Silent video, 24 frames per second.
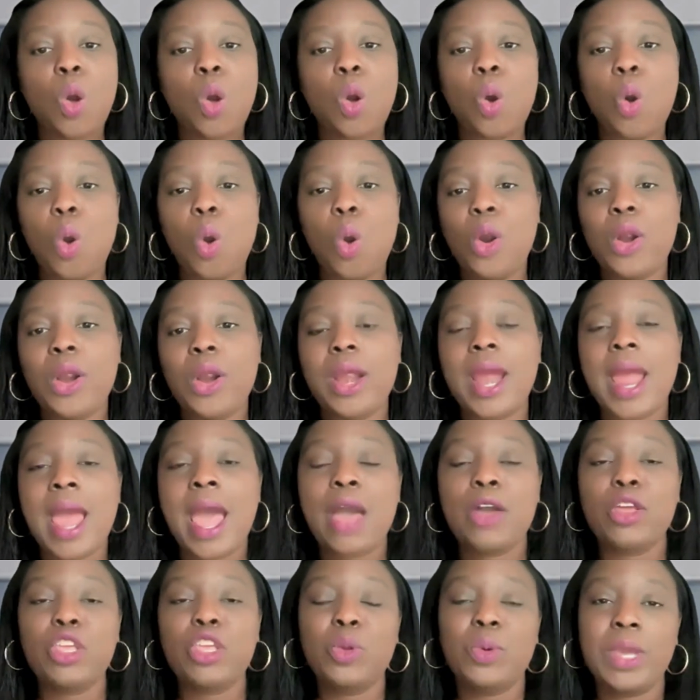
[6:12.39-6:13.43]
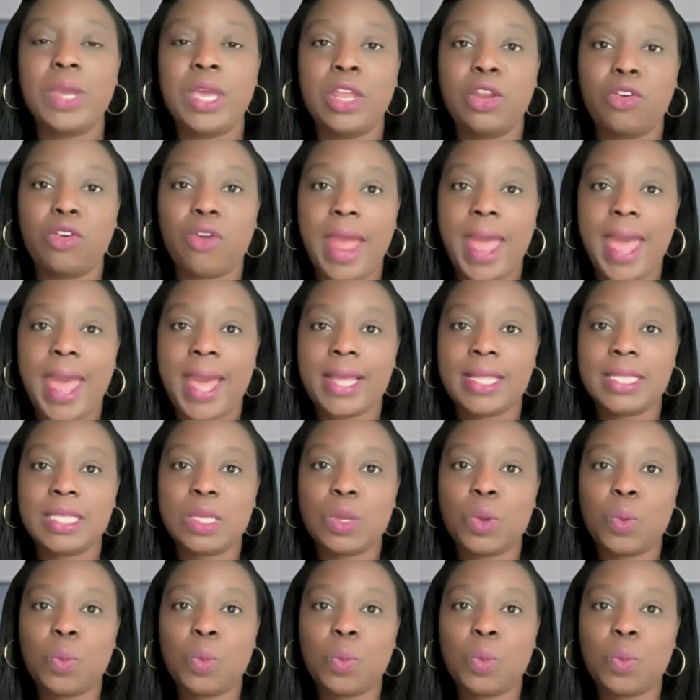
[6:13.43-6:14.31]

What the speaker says: or how you interact